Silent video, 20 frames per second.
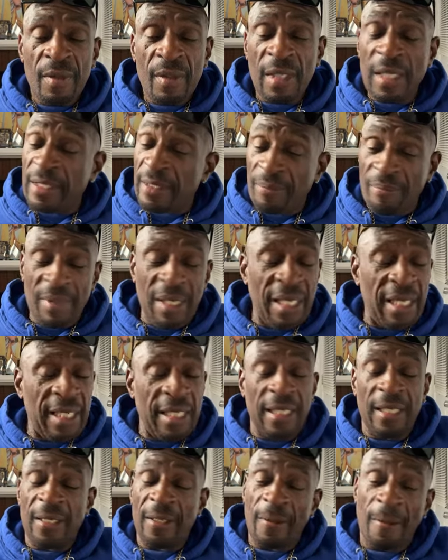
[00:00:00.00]
And
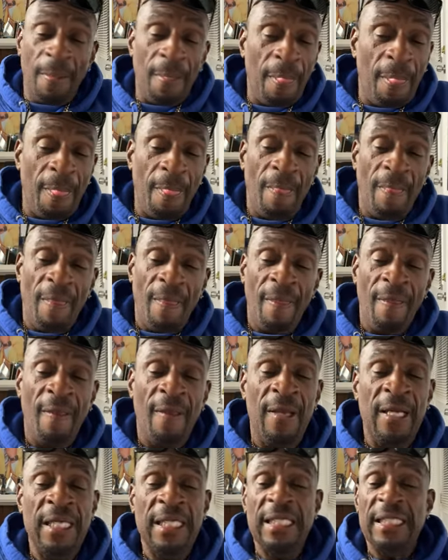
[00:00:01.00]
man,
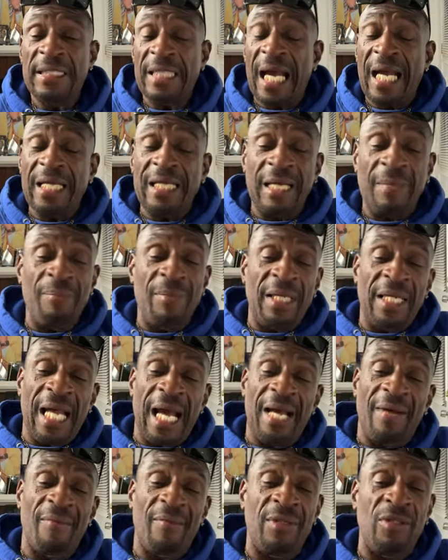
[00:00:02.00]

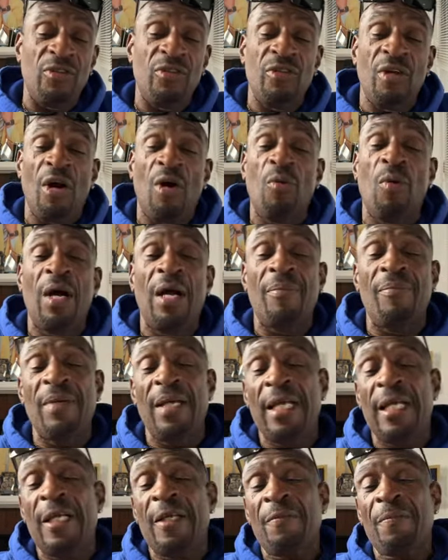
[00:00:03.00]
you know what,
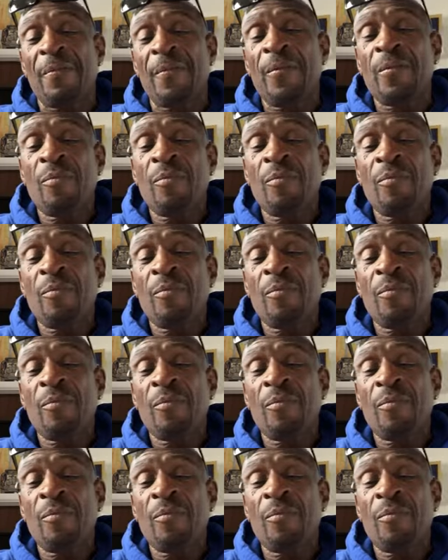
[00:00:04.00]
man?